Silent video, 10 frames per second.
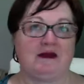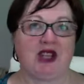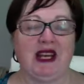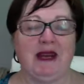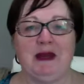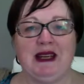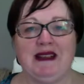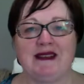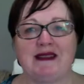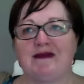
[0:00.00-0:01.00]
shame
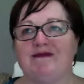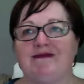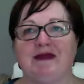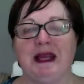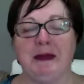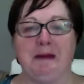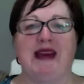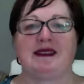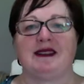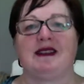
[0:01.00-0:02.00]
has
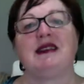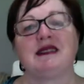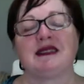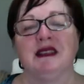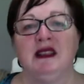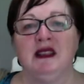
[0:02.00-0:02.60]
impacted us,